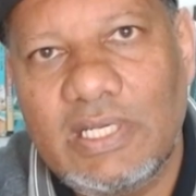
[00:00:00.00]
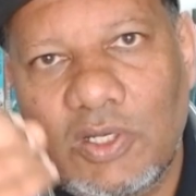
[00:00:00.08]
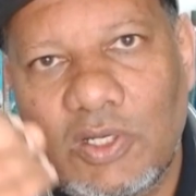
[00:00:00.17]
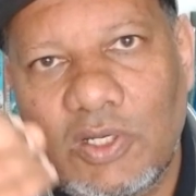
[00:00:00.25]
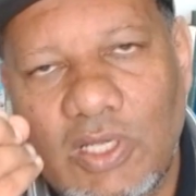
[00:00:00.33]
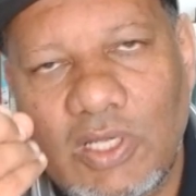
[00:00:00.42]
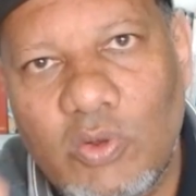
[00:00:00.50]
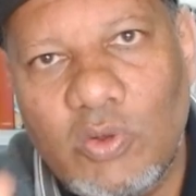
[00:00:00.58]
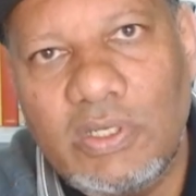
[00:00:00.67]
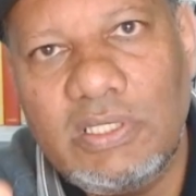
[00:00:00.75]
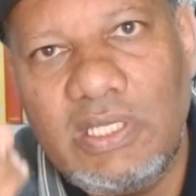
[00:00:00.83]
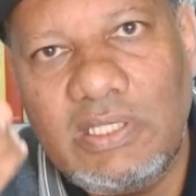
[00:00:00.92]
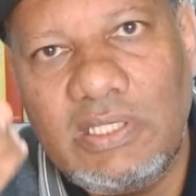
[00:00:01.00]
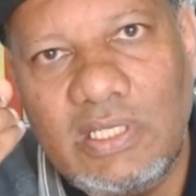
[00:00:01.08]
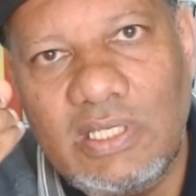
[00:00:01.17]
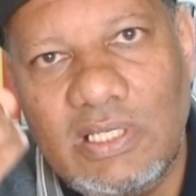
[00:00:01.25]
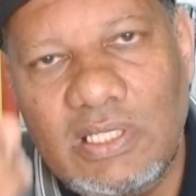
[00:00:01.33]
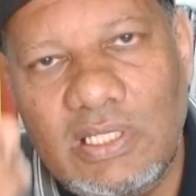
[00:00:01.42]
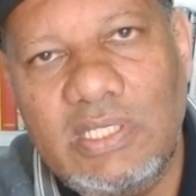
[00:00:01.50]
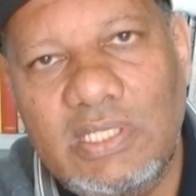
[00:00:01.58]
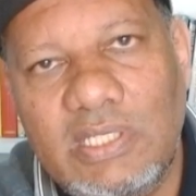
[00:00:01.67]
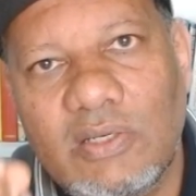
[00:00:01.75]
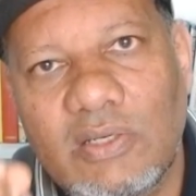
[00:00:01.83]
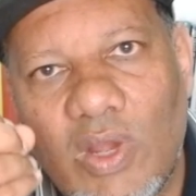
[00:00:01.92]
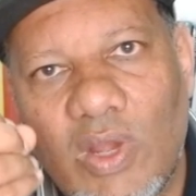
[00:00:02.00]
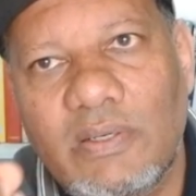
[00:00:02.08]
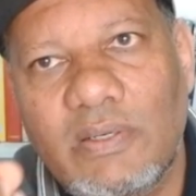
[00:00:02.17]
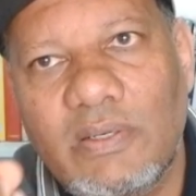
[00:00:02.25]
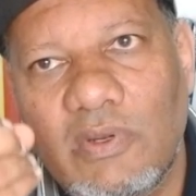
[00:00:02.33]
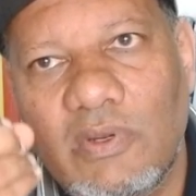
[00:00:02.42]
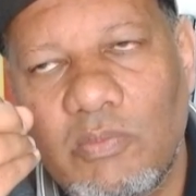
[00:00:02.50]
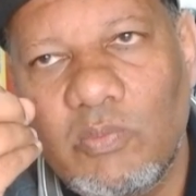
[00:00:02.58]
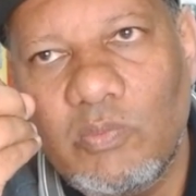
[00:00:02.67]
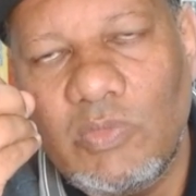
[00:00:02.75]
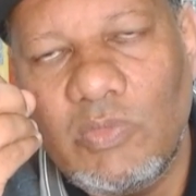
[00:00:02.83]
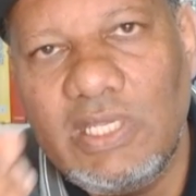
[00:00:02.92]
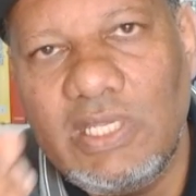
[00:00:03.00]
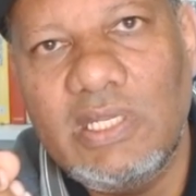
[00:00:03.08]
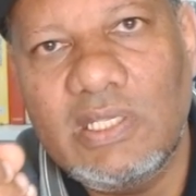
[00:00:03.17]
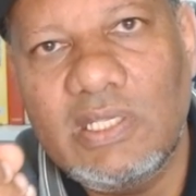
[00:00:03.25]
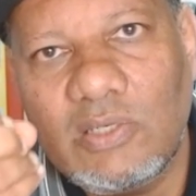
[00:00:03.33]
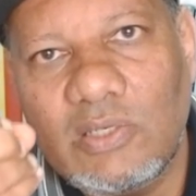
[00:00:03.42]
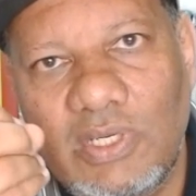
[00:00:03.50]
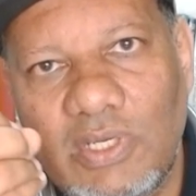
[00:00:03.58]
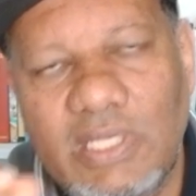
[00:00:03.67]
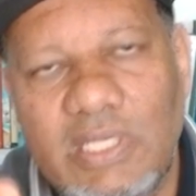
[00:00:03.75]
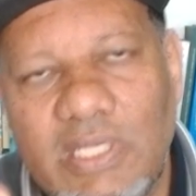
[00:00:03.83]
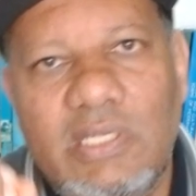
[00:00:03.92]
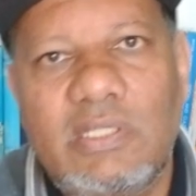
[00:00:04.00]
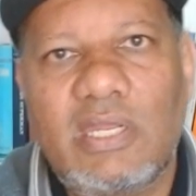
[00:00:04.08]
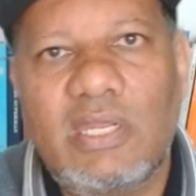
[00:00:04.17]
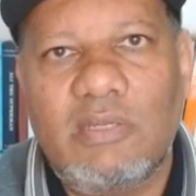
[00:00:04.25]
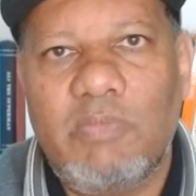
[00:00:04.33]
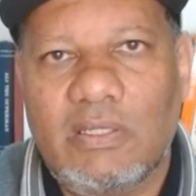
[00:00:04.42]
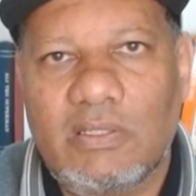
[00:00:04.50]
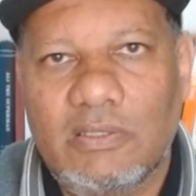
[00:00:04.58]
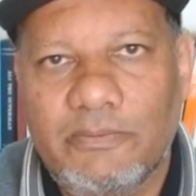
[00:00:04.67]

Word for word: coordinating leader, one leader that will lead that battle.